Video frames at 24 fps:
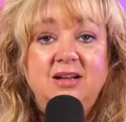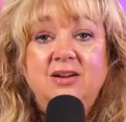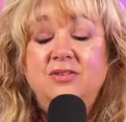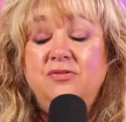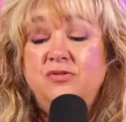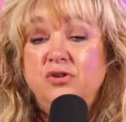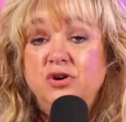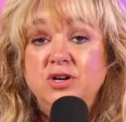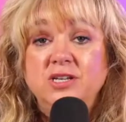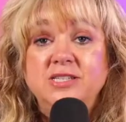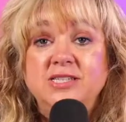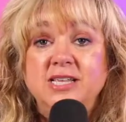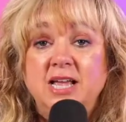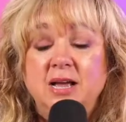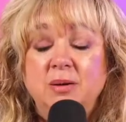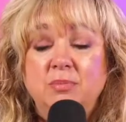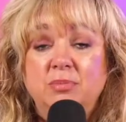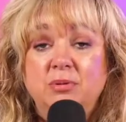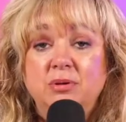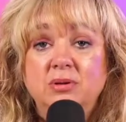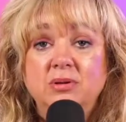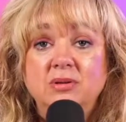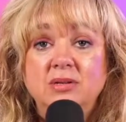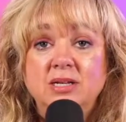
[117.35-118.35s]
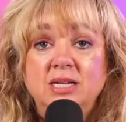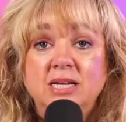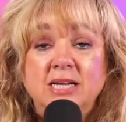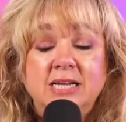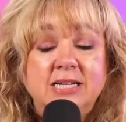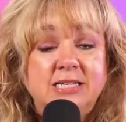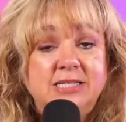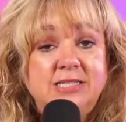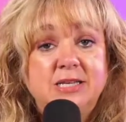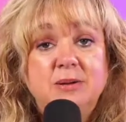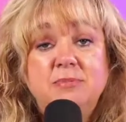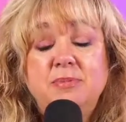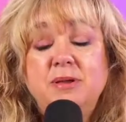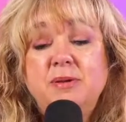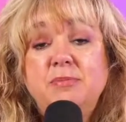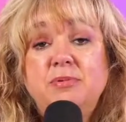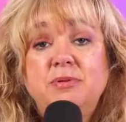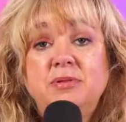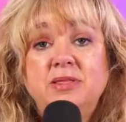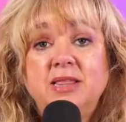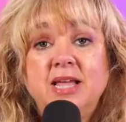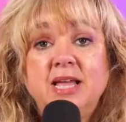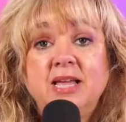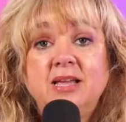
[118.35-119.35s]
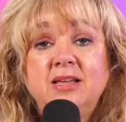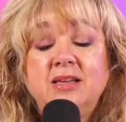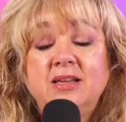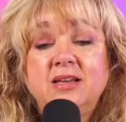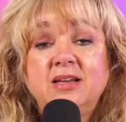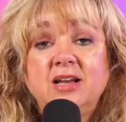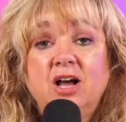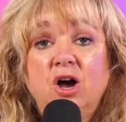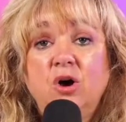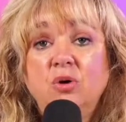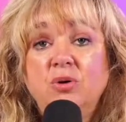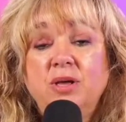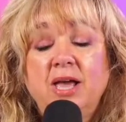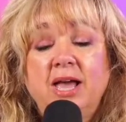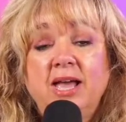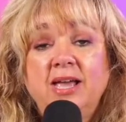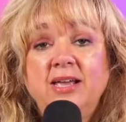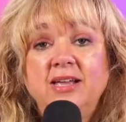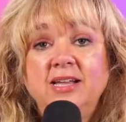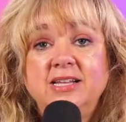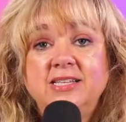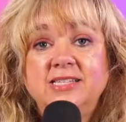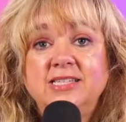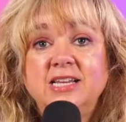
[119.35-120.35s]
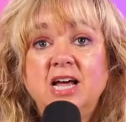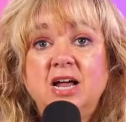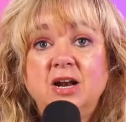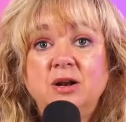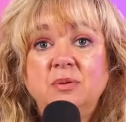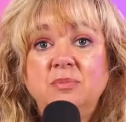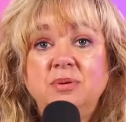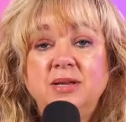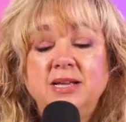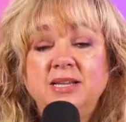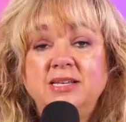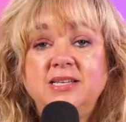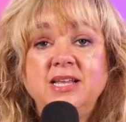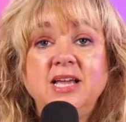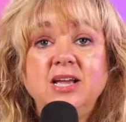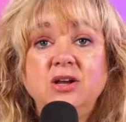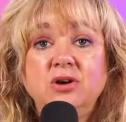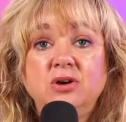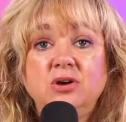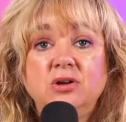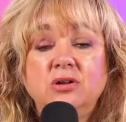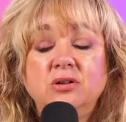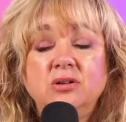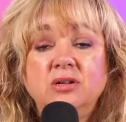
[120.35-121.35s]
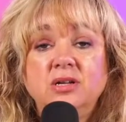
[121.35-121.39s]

for example, some people think, okay, it's not a big deal